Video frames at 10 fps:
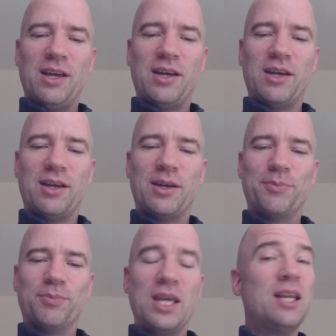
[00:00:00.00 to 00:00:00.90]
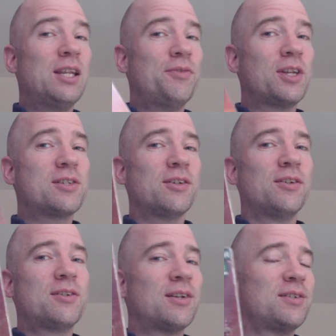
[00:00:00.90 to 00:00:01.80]
Ian
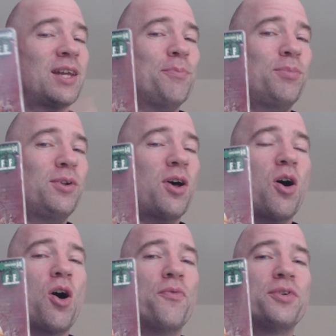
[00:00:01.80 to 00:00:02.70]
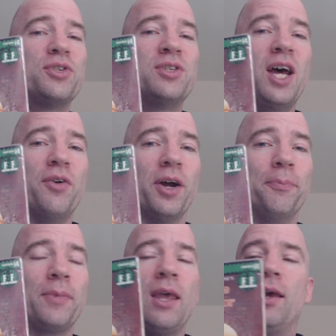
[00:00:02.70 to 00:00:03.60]
Livingstone's Temple of Terror,
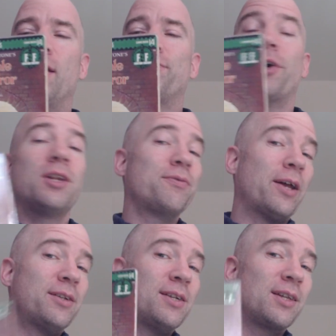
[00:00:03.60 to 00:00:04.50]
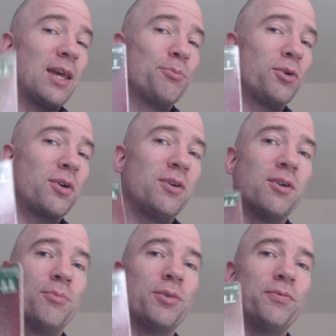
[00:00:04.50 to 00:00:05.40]
Fighting Fantasy Gamebook
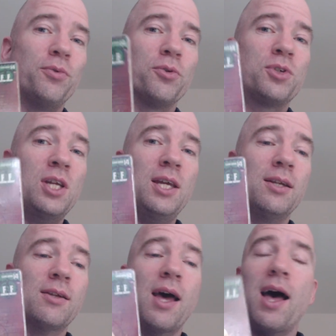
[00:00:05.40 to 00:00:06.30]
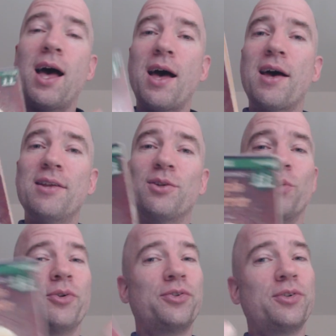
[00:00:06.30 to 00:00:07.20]
number 14. And
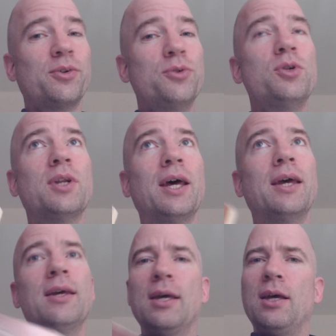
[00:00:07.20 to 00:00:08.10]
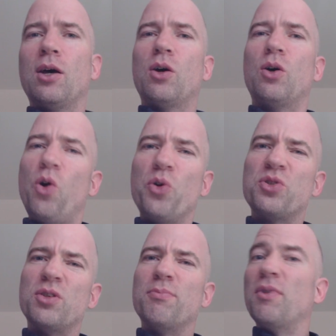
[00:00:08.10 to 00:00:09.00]
also today,
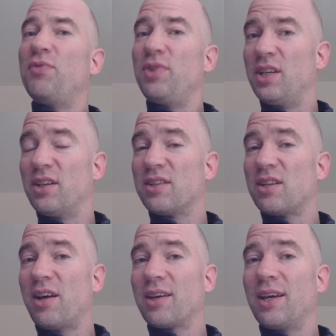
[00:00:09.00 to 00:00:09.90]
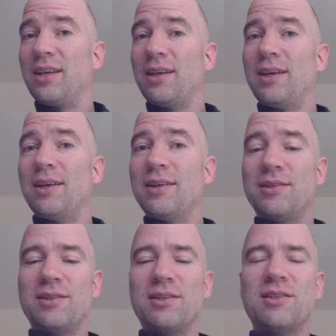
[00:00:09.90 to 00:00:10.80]
autumn feels like it
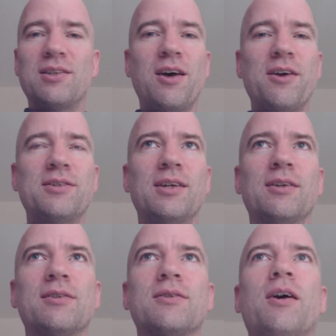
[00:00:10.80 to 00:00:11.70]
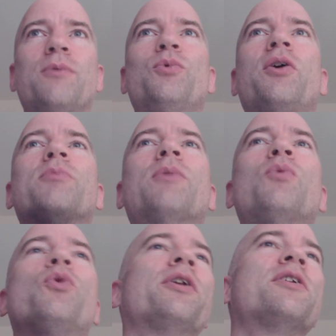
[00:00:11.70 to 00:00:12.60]
is starting, so I'm wearing my
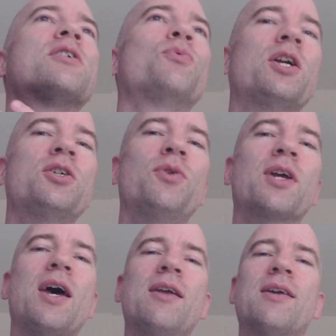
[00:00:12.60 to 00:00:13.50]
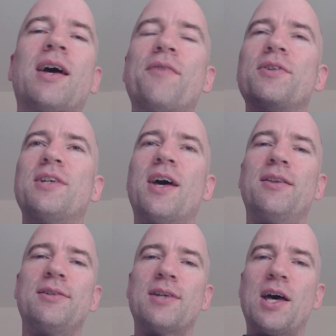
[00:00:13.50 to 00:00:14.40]
woolen sweater again. I haven't had
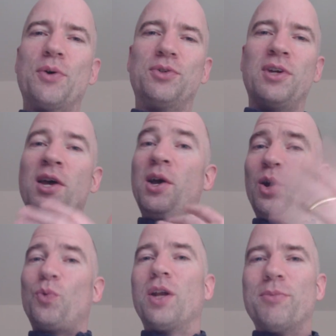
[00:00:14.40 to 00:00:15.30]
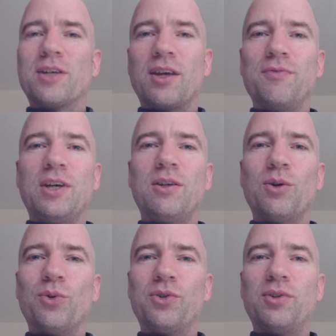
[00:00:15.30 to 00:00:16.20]
this out when making
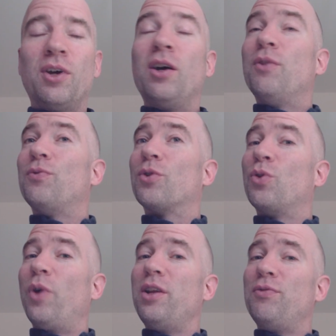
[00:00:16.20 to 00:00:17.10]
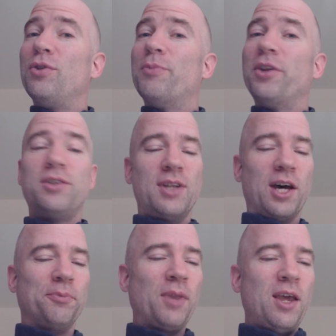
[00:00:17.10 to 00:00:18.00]
videos for quite a few months
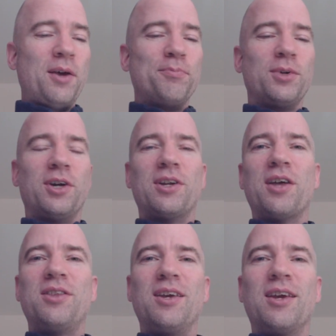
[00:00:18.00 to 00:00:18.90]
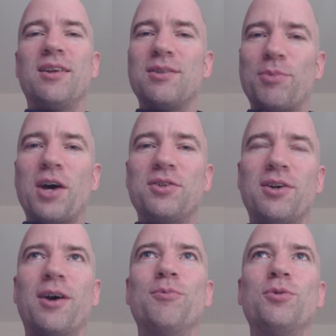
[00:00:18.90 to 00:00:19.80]
now, but I think it is about
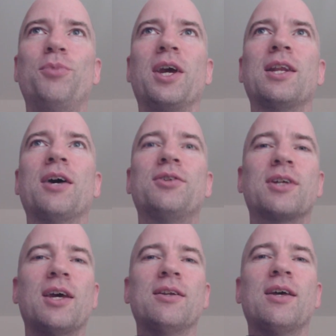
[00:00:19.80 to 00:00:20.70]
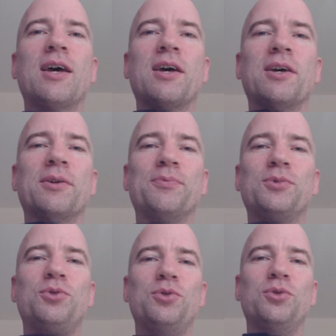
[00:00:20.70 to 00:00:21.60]
time to bring it out again
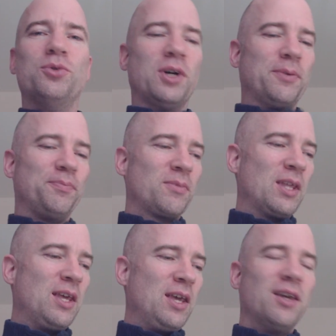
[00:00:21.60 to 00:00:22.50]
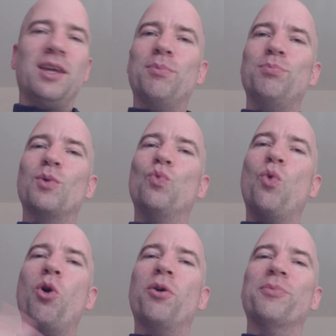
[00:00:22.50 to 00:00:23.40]
to keep me
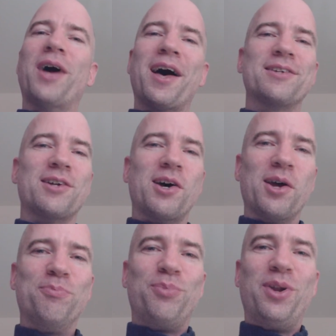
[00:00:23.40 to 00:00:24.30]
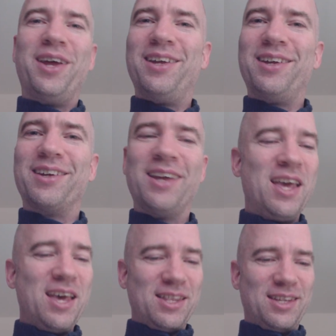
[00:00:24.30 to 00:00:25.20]
warm as I'm playing
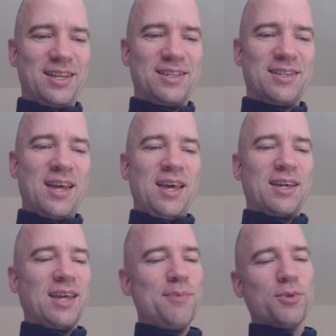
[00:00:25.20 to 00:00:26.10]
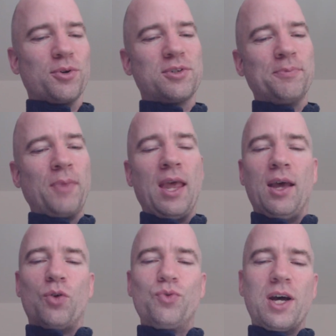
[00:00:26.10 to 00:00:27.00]
these game books.
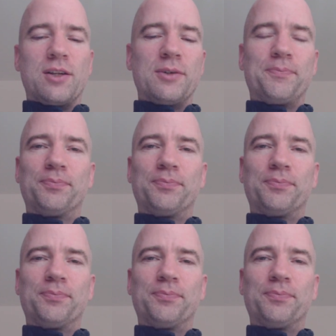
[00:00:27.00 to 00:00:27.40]
Right.